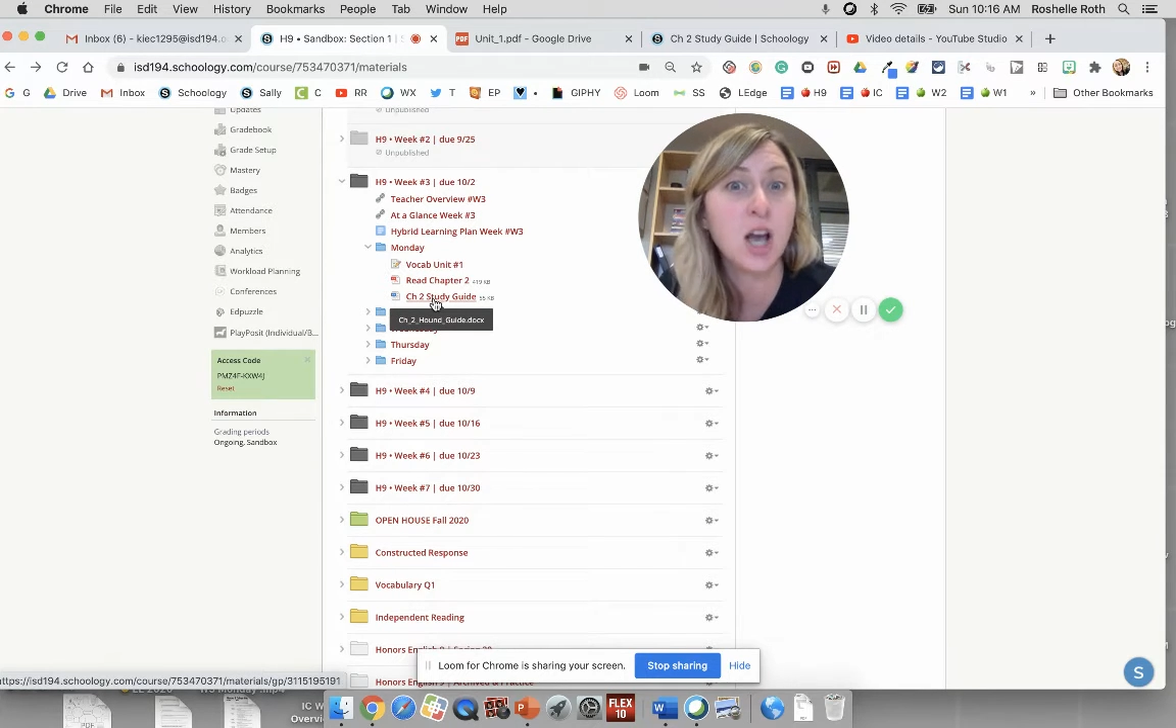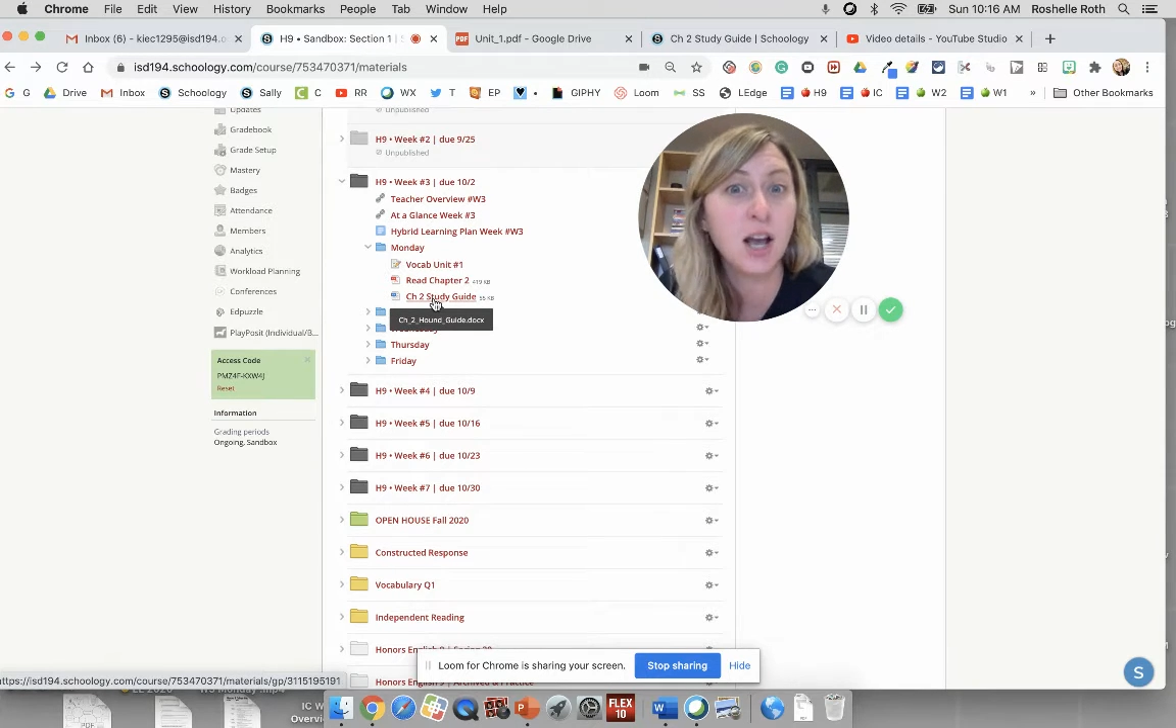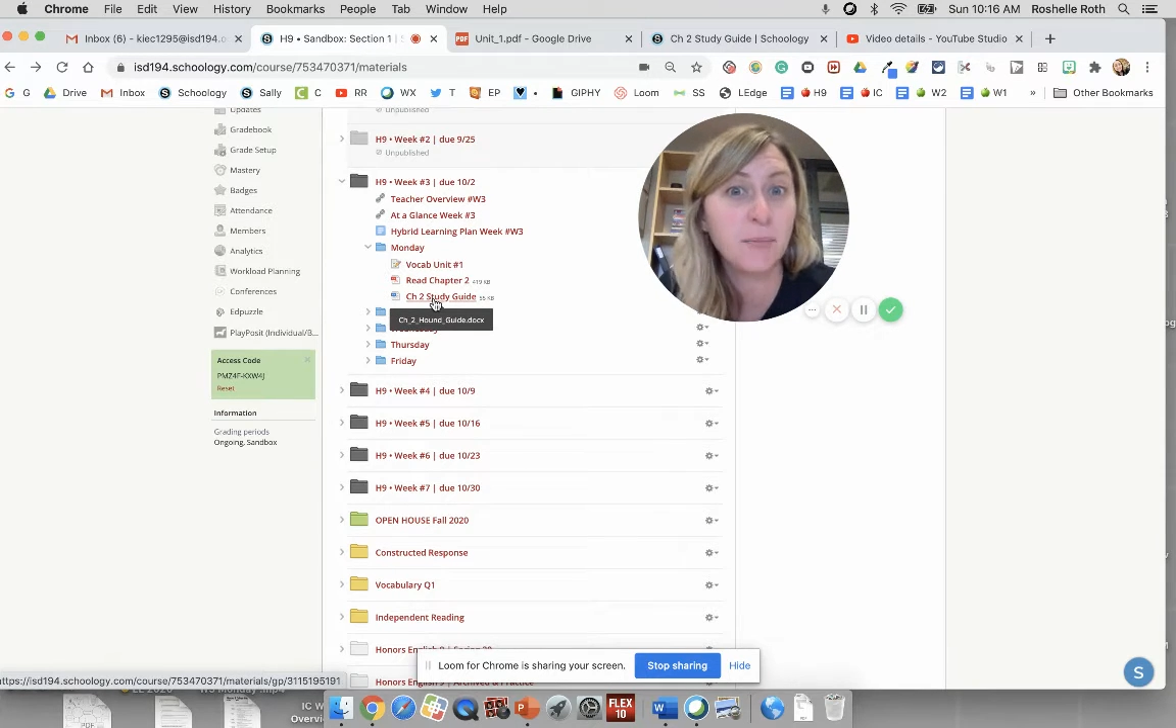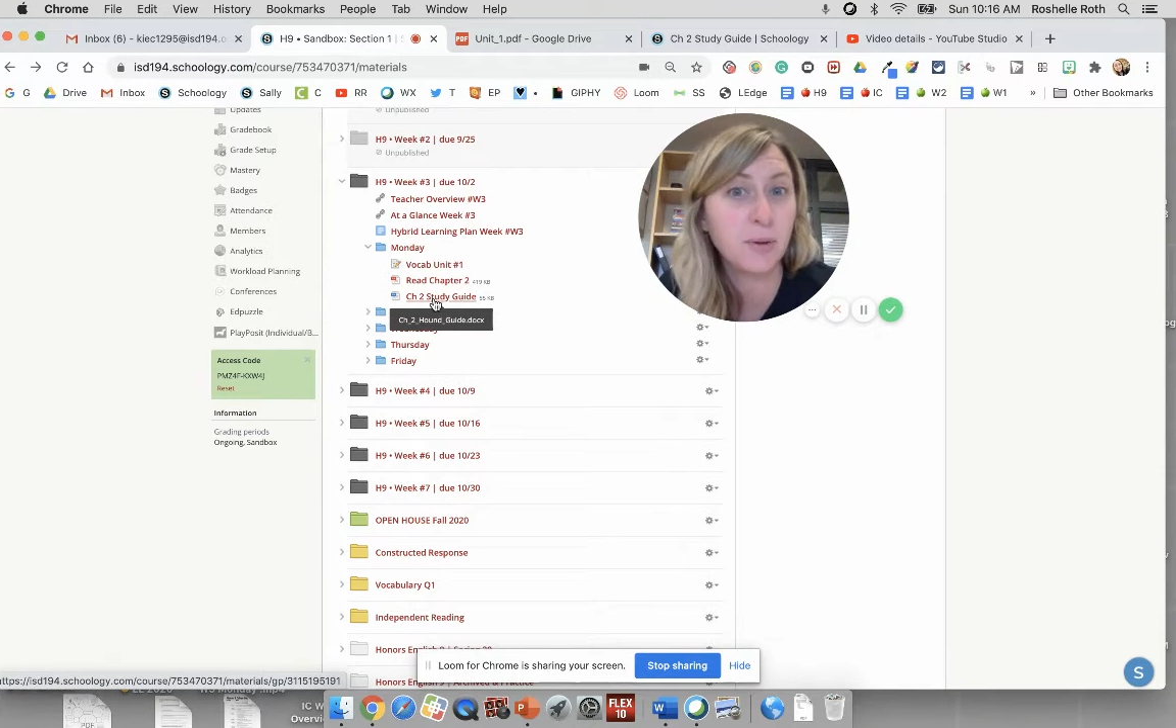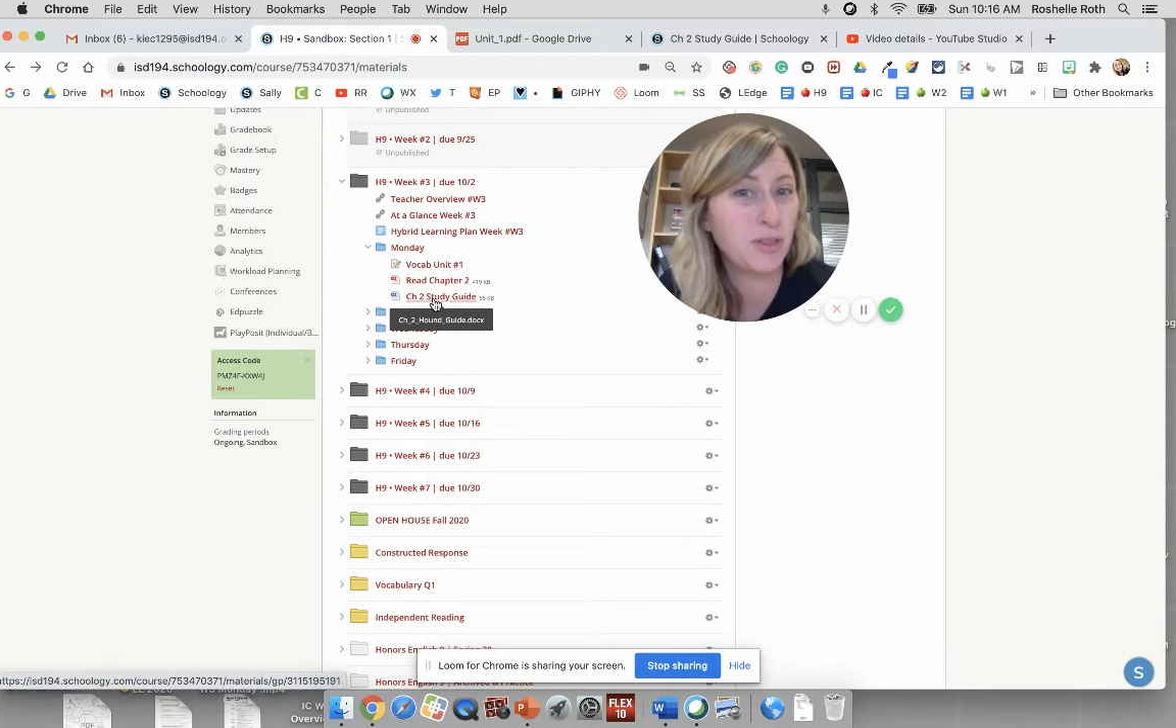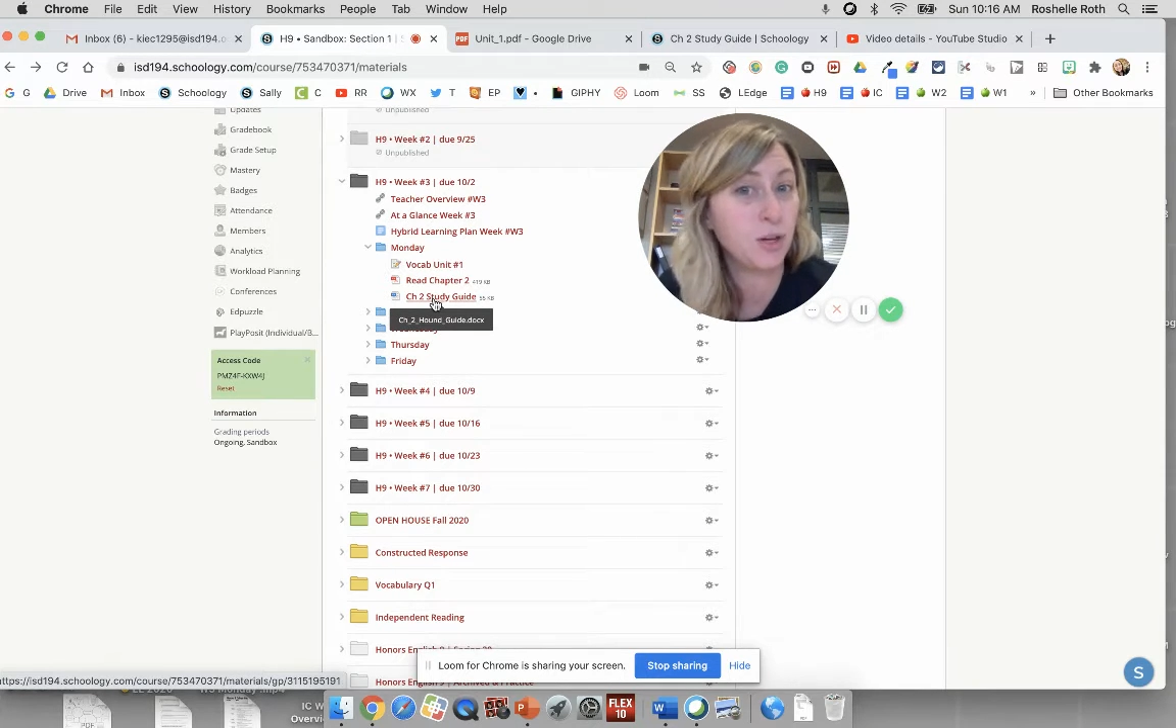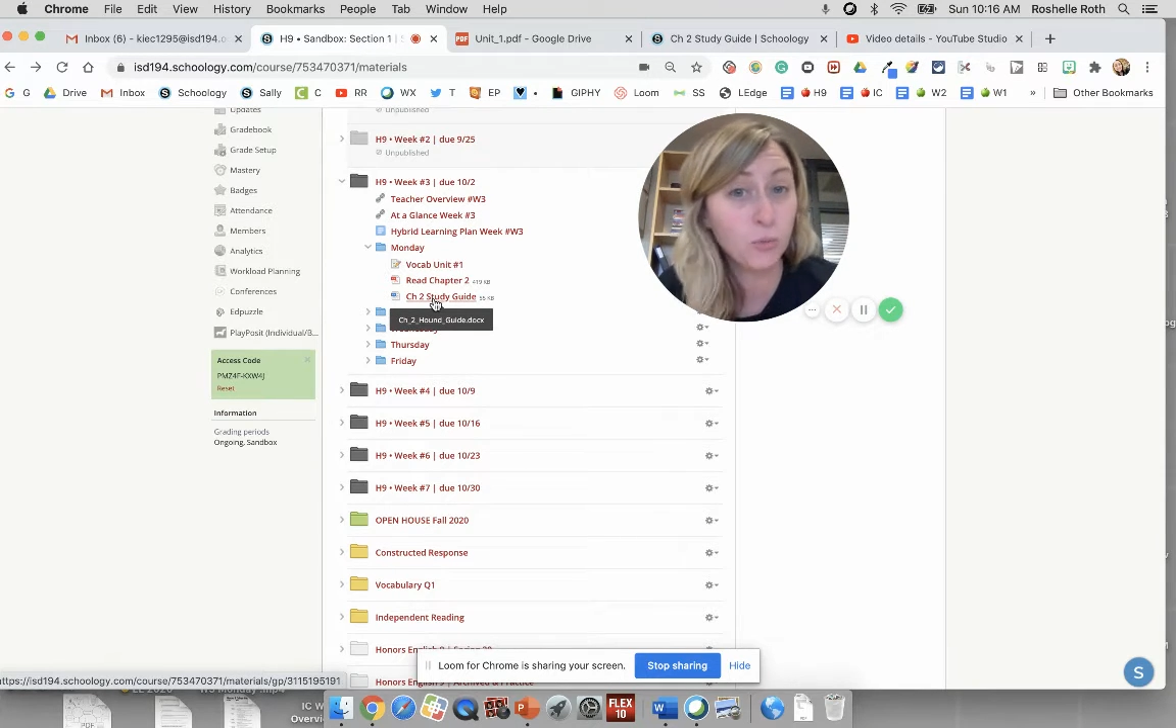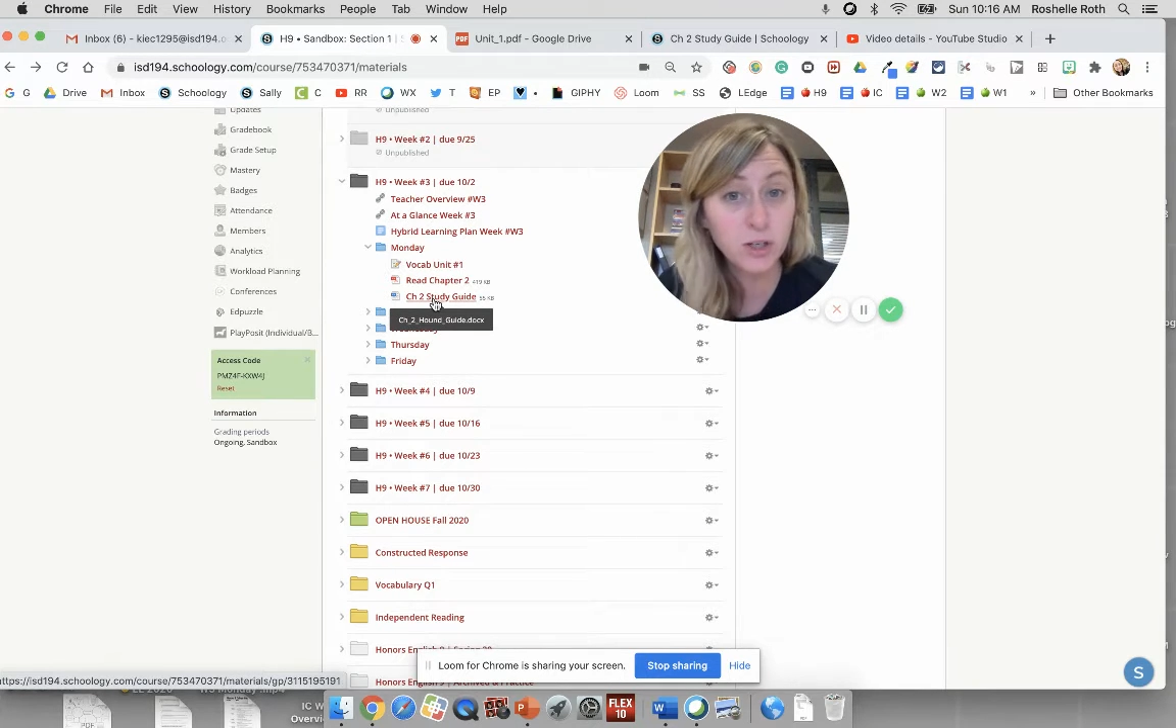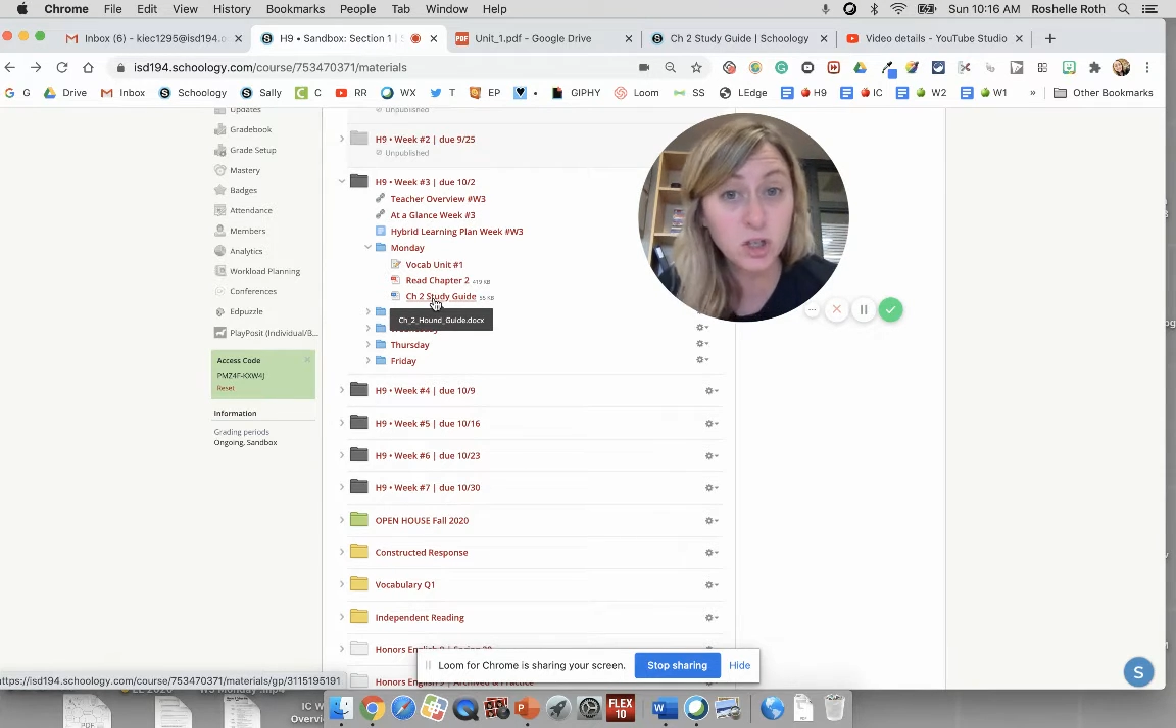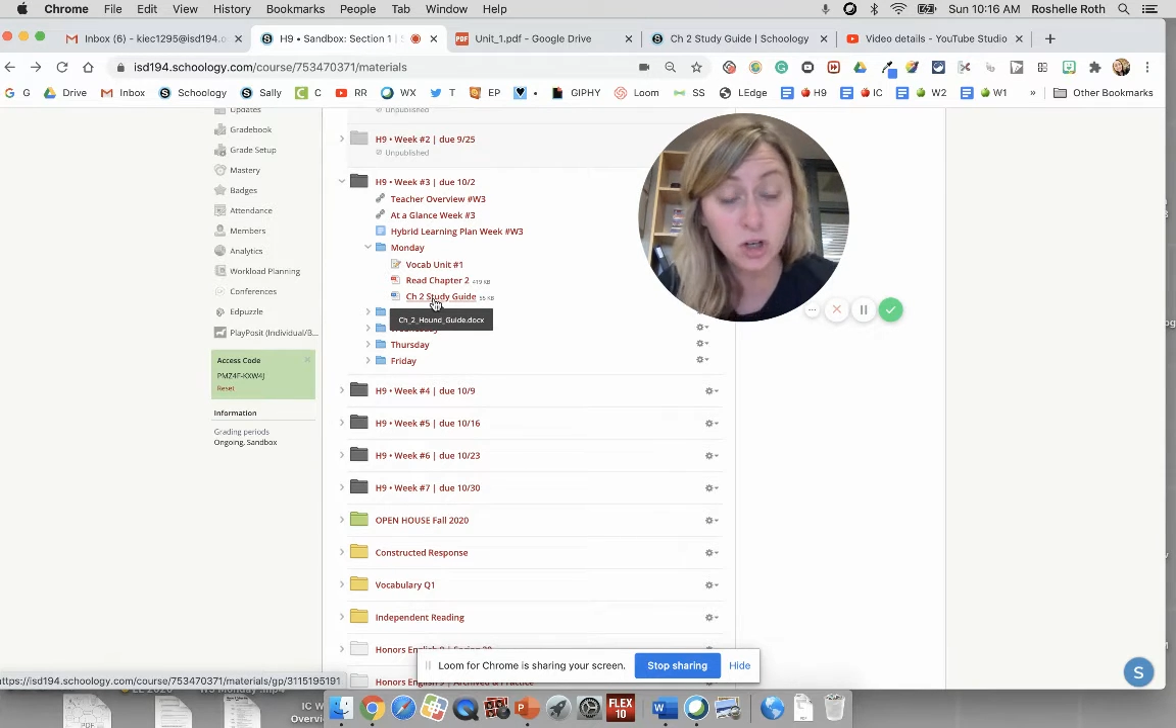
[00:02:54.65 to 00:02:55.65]
talk about the
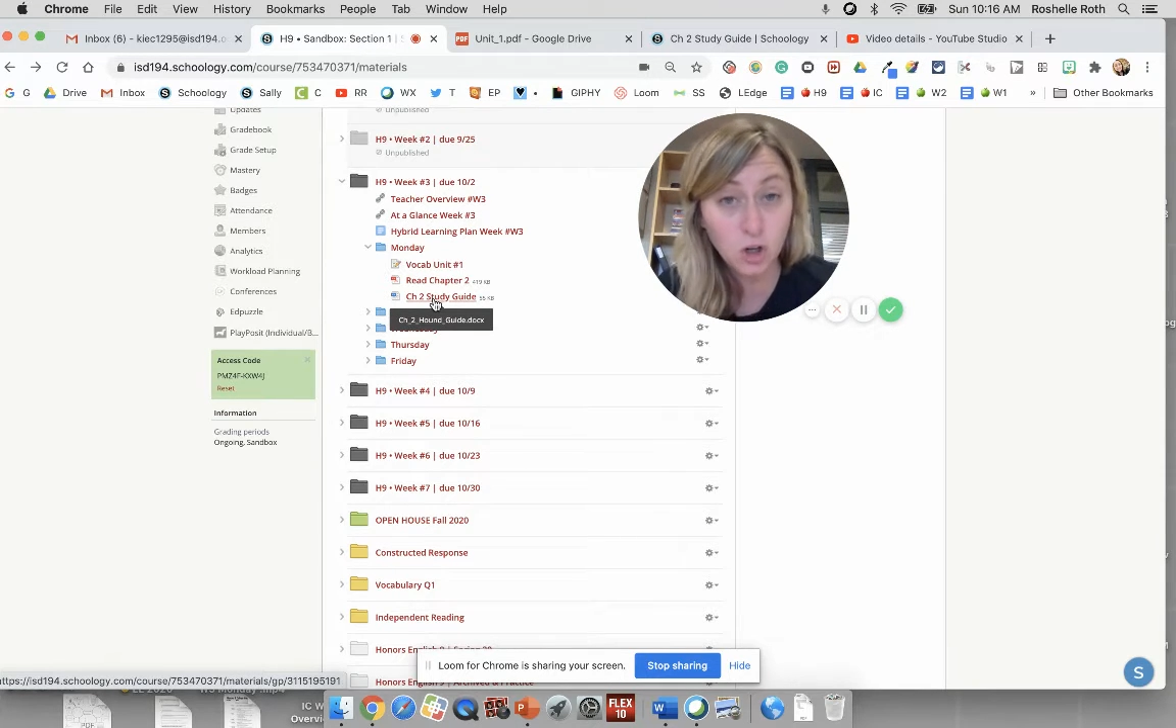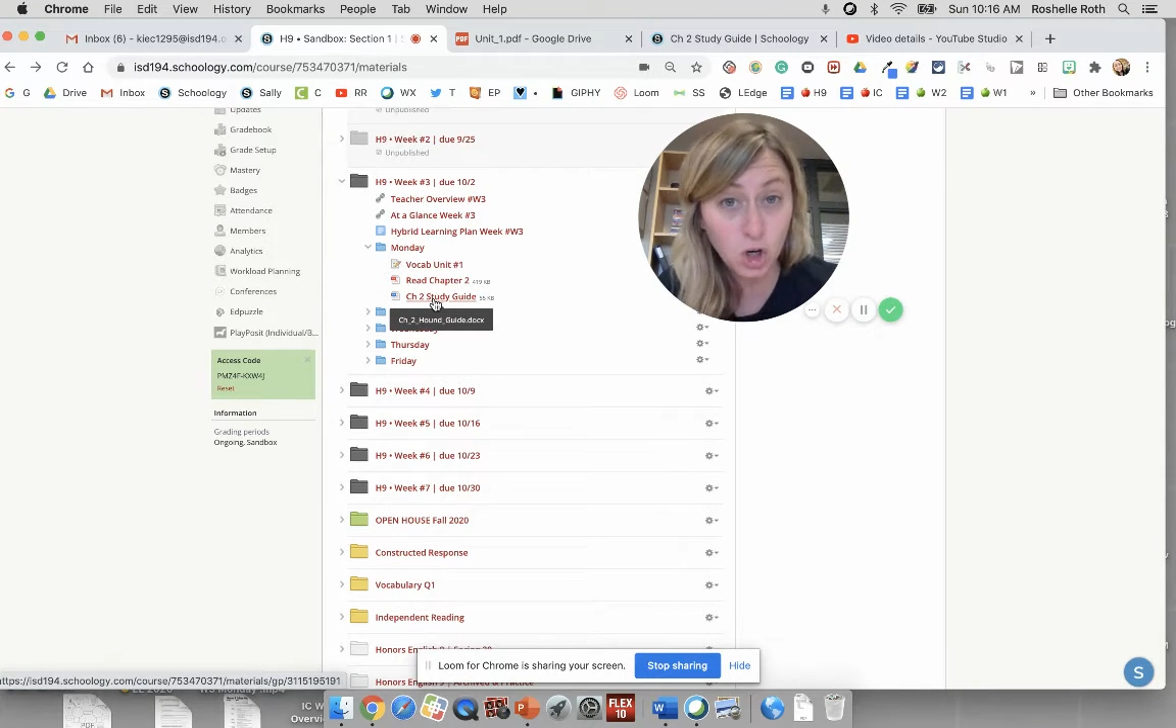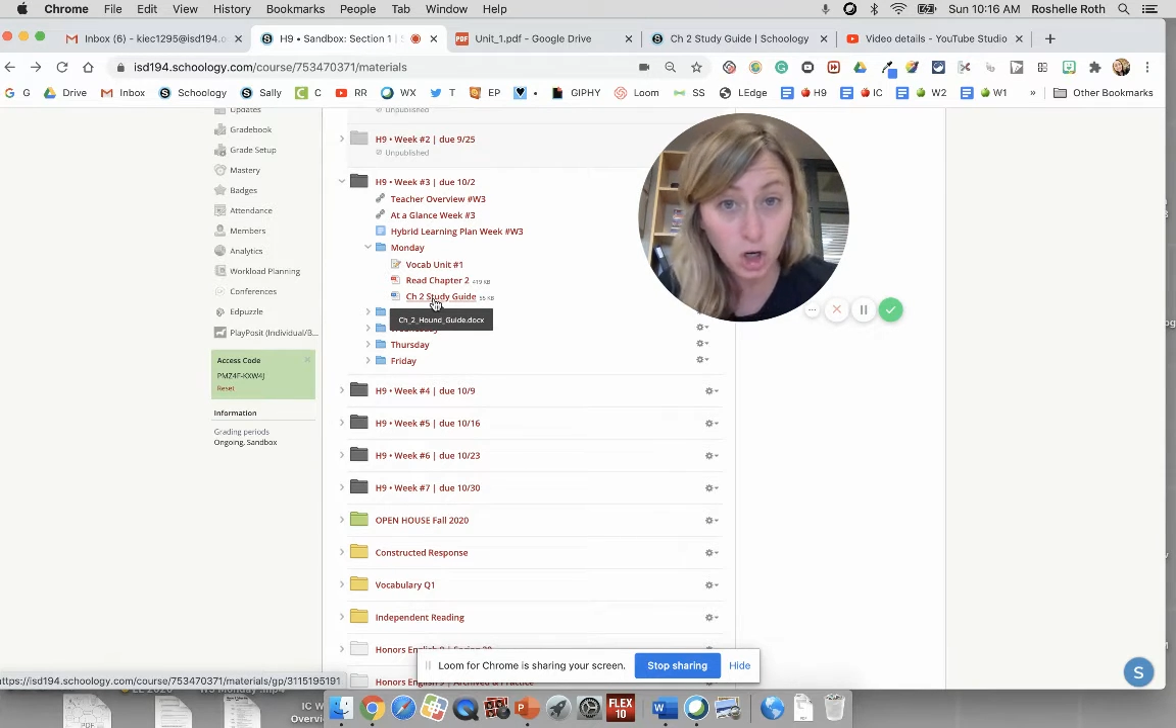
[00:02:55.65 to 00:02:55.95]
original